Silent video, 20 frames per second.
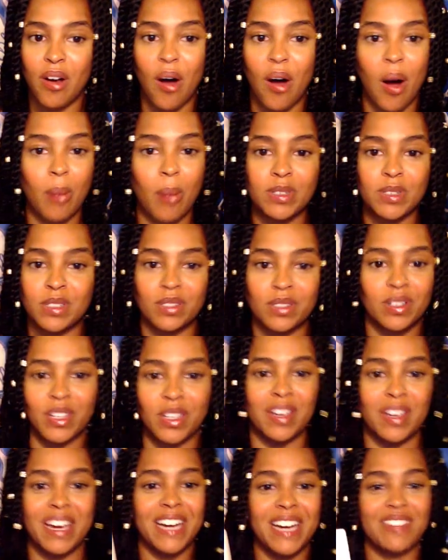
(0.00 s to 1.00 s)
opportunities. Look,
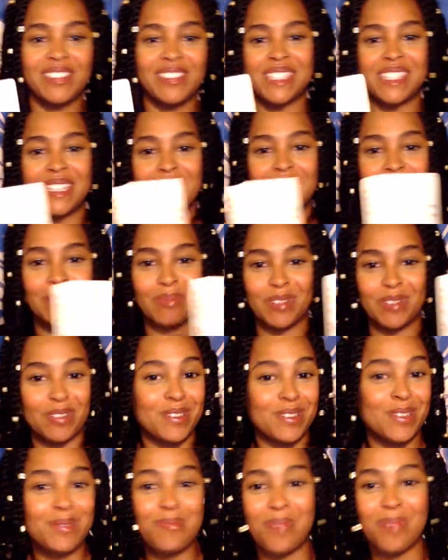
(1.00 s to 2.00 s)
you can't even see them. They're
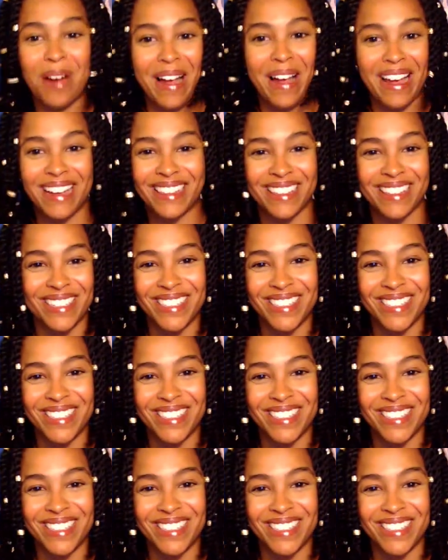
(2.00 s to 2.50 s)
too bright.